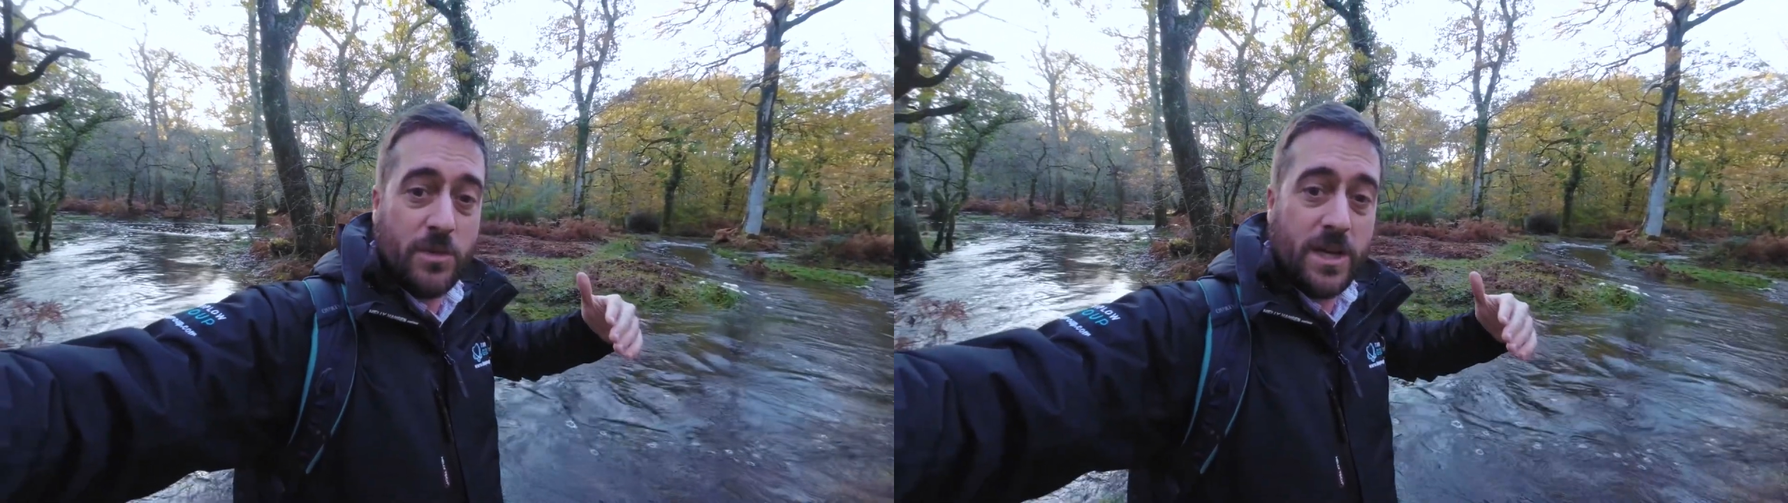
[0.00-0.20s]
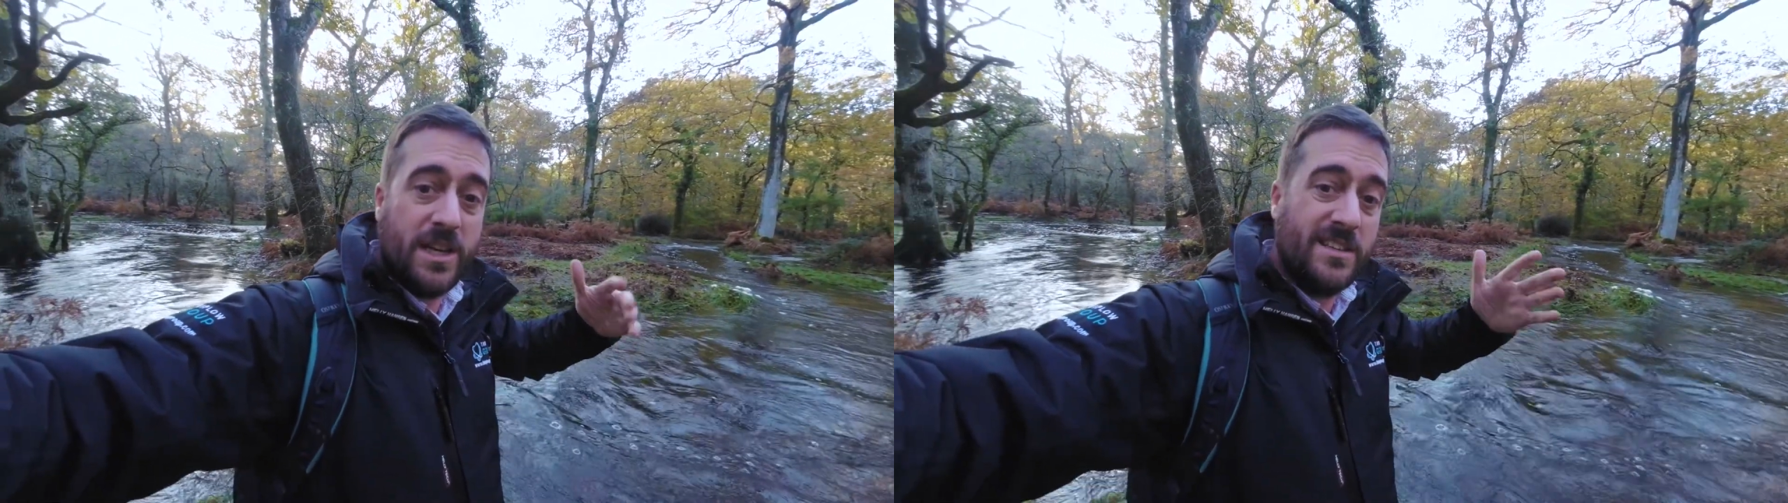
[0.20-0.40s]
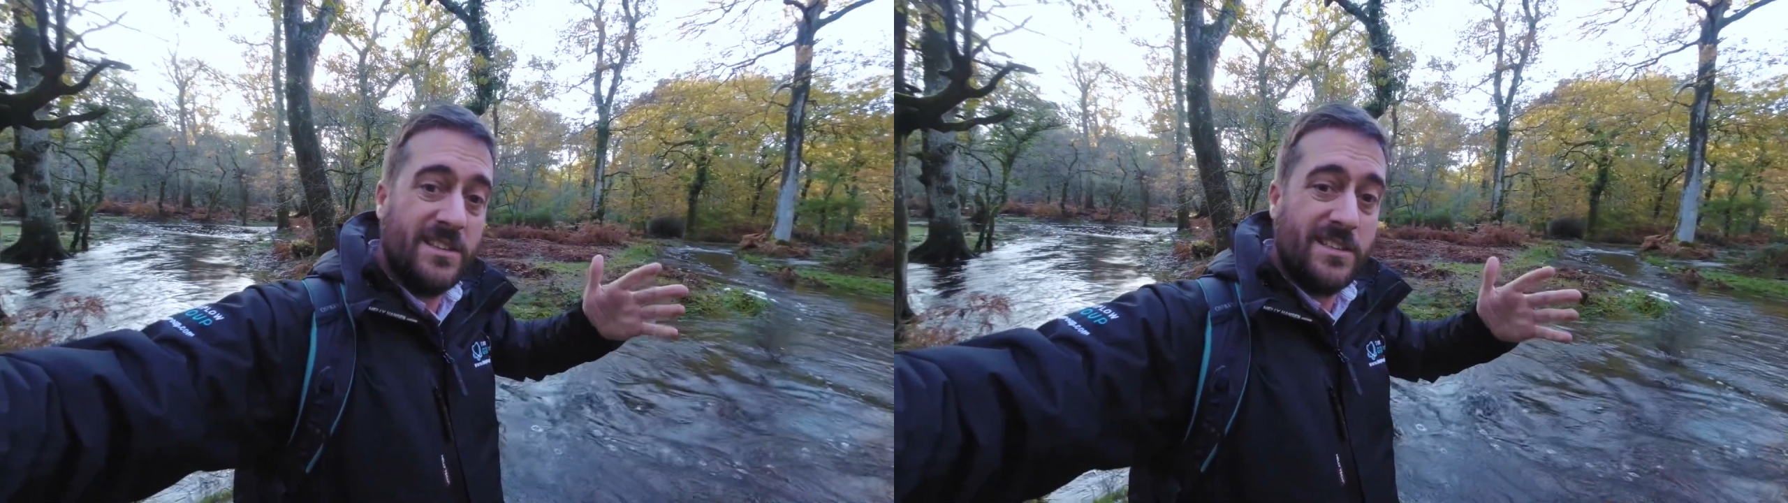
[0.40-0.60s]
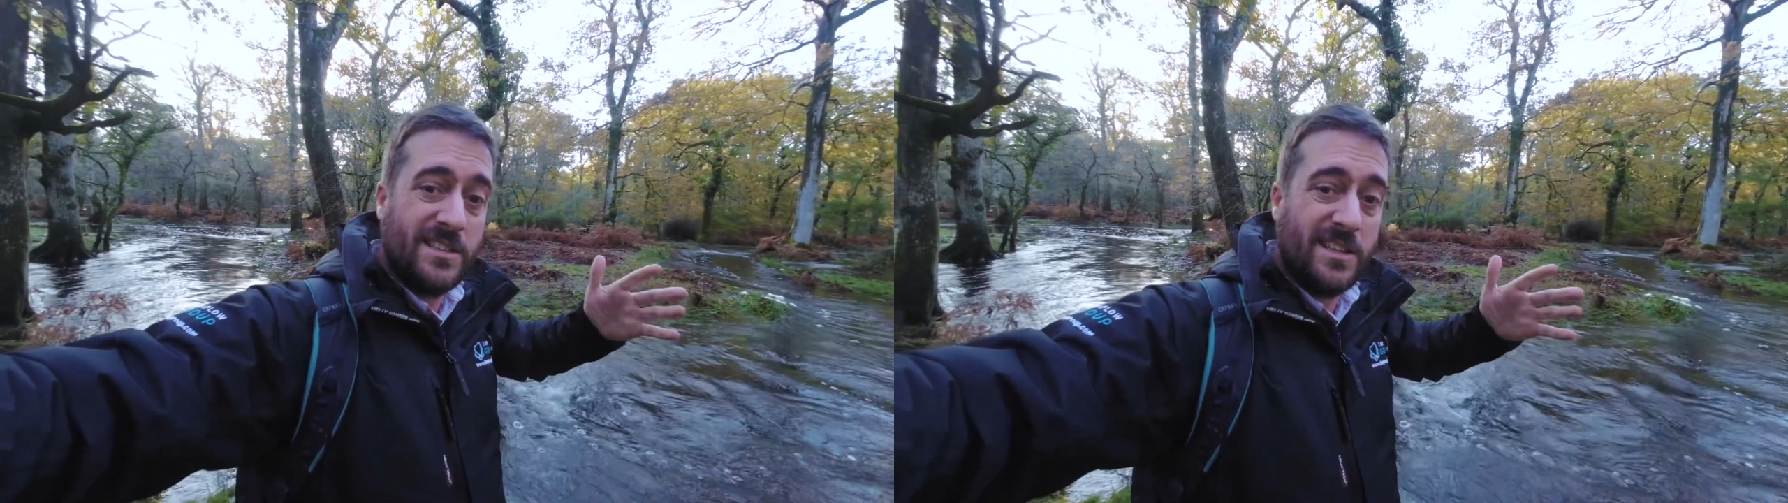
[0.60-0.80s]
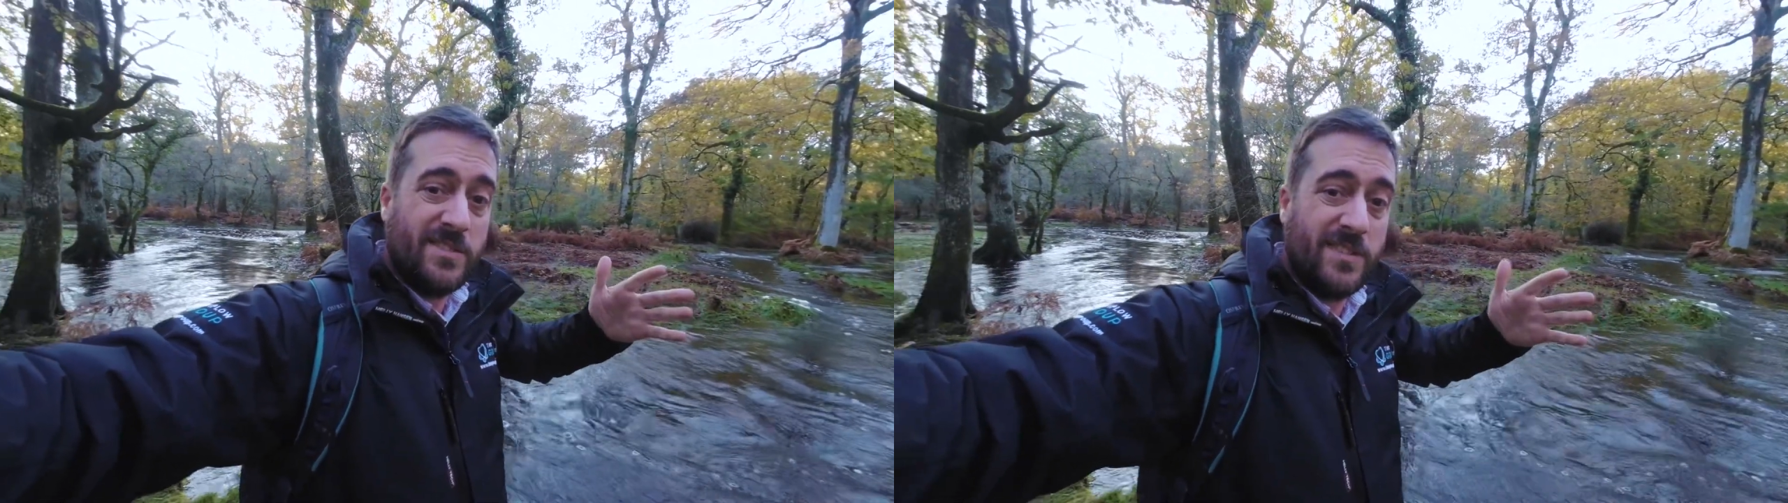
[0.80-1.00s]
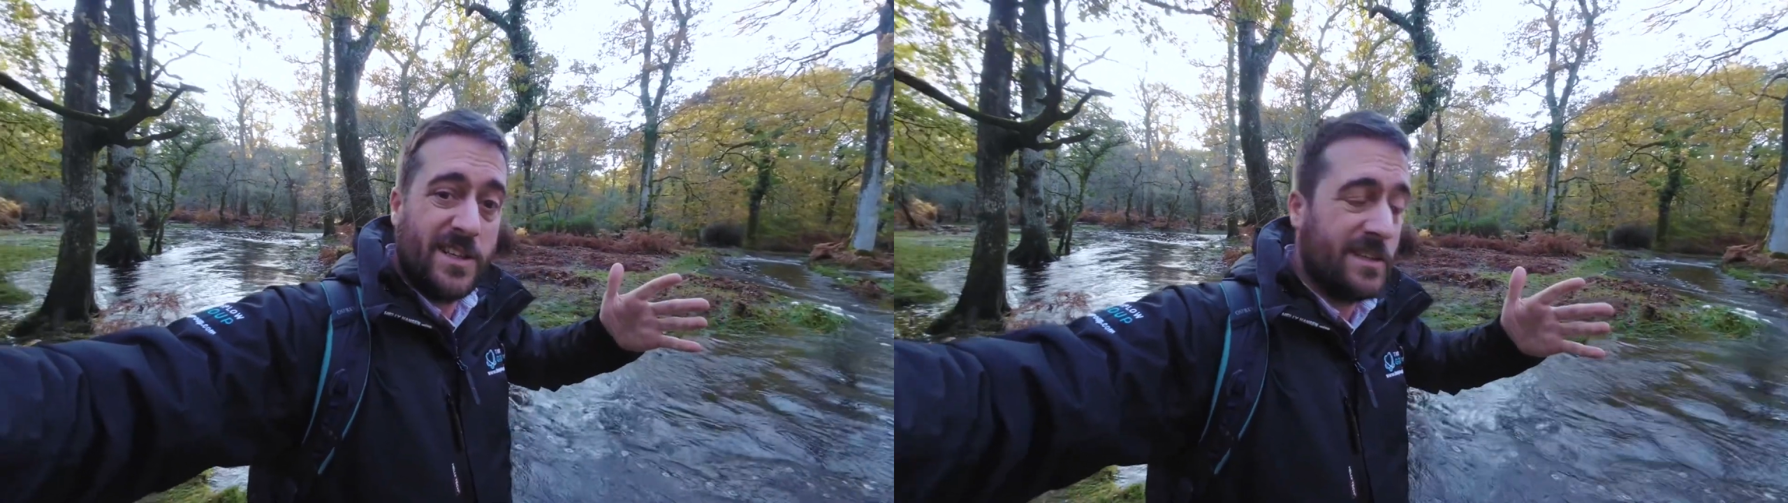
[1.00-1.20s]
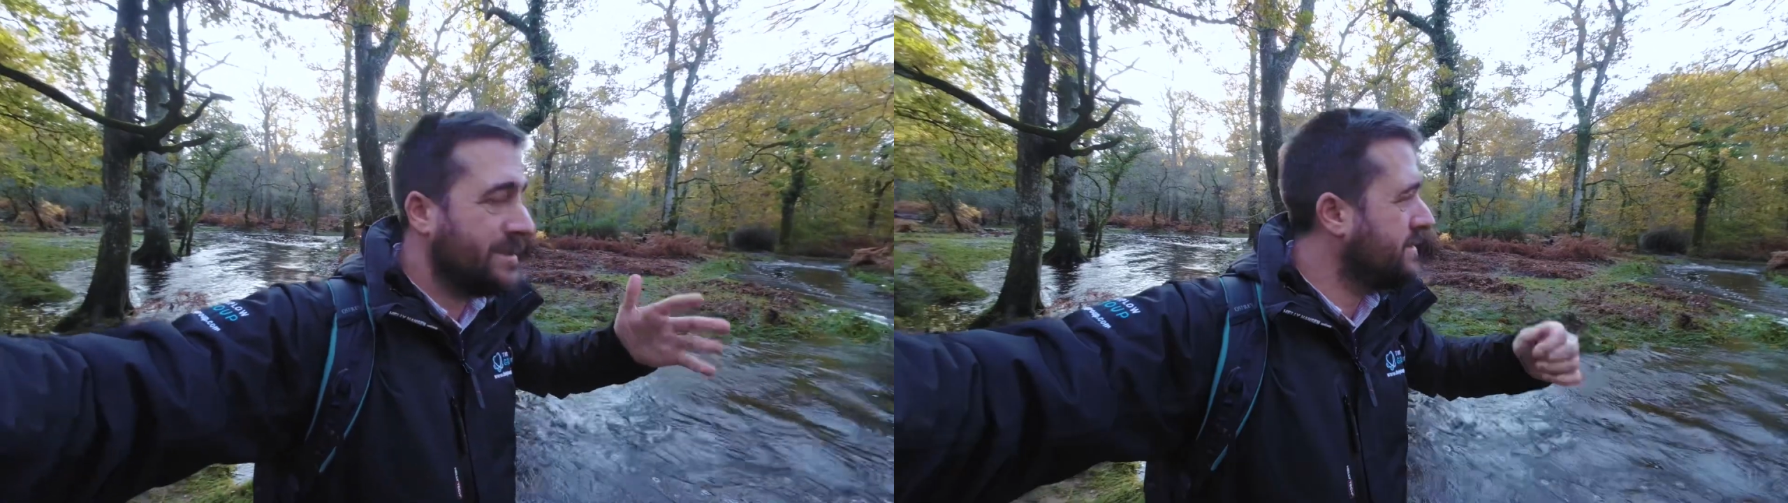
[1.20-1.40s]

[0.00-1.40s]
again, f8.